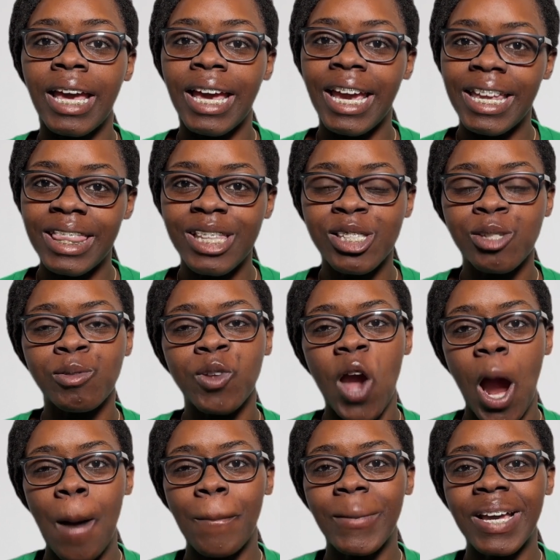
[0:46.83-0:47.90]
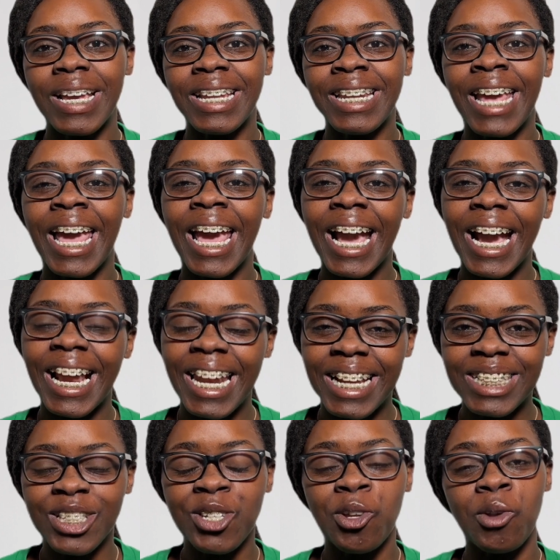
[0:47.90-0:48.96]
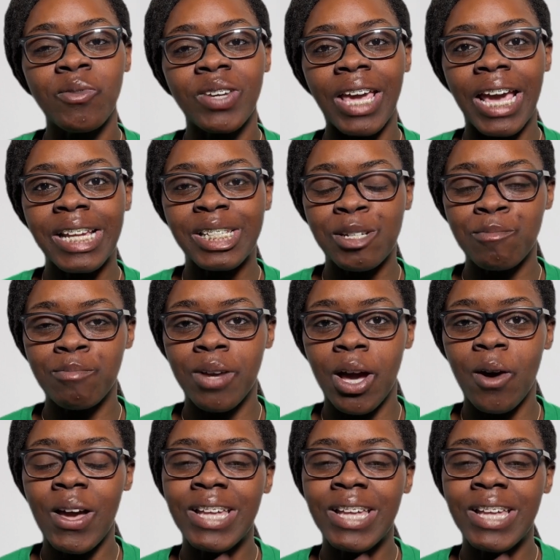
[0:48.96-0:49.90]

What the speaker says: hit the subscribe button, click the notification bell,